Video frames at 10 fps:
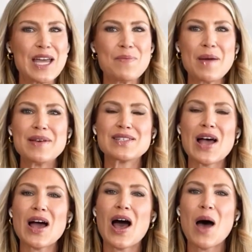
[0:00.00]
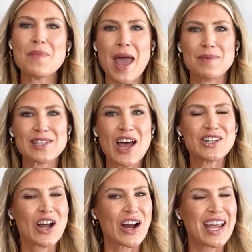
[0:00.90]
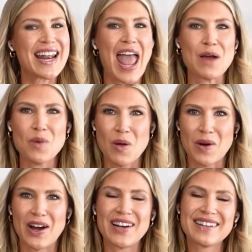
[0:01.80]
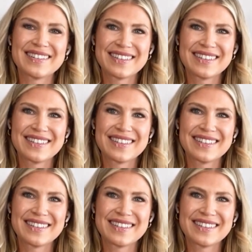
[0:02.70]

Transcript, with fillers: KeaBabies.com, Amazon, Target, and Walmart.